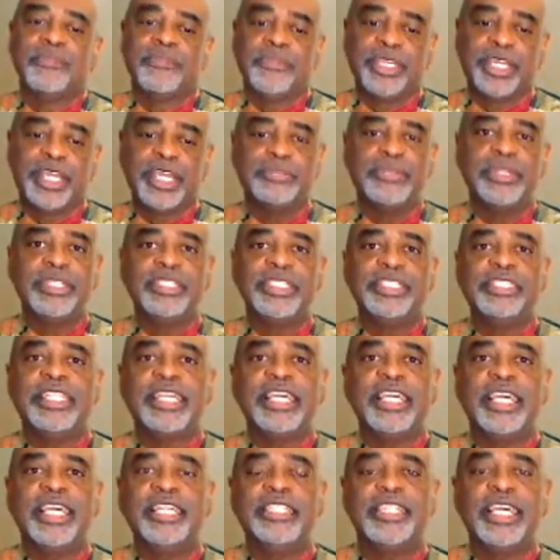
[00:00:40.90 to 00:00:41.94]
Forgiveness is
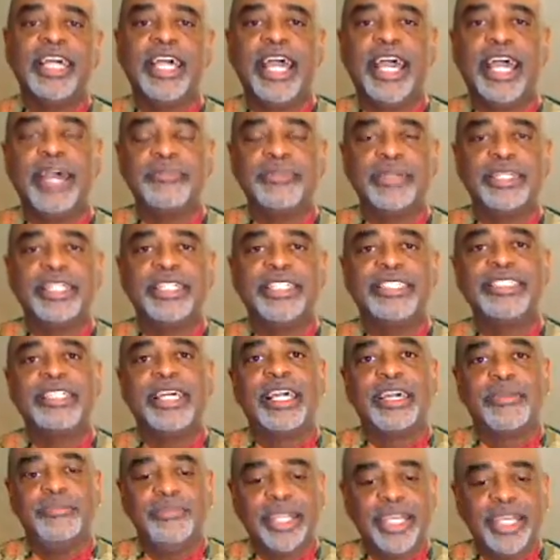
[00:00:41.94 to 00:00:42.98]
the key to happiness
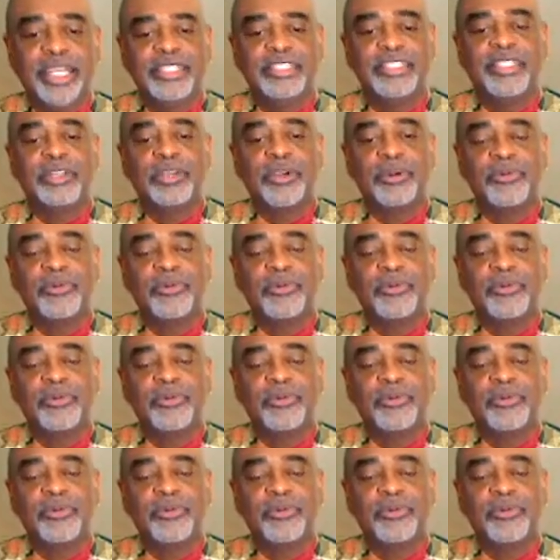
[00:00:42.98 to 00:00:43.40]
means